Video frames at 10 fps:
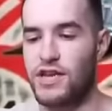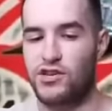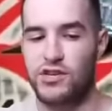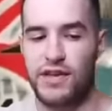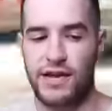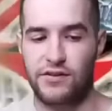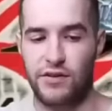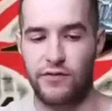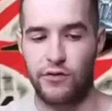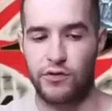edition
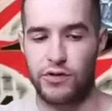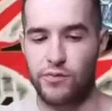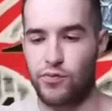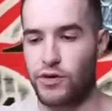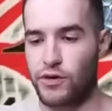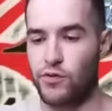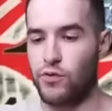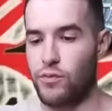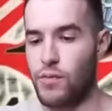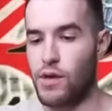Tactical Evolution, pretty
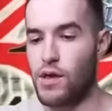cool.